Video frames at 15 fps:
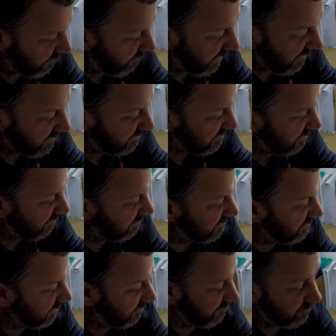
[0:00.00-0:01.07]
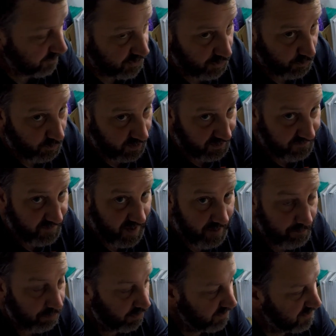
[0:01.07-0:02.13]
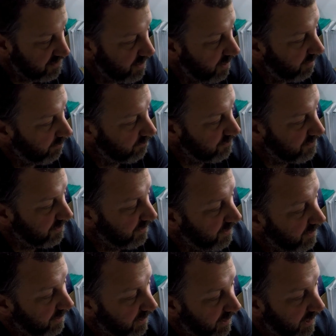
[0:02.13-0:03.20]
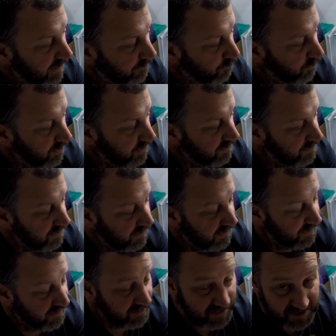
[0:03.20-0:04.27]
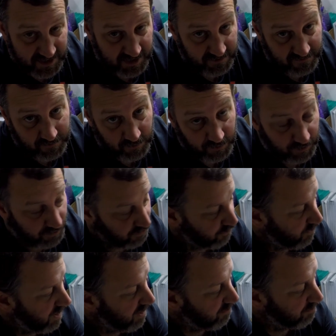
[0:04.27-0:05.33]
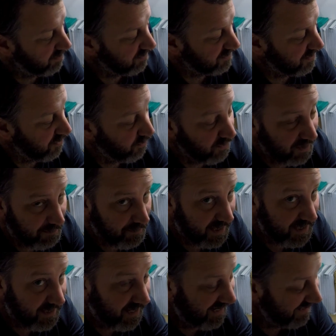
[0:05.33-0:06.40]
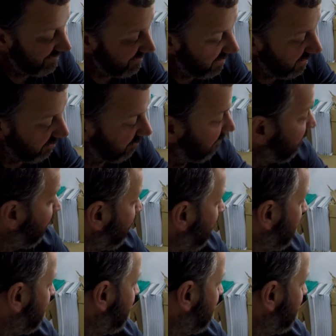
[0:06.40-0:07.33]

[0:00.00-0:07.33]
I can sell this thing for $25+, I'm willing to let it sit for a little while because I only paid like $1 for it.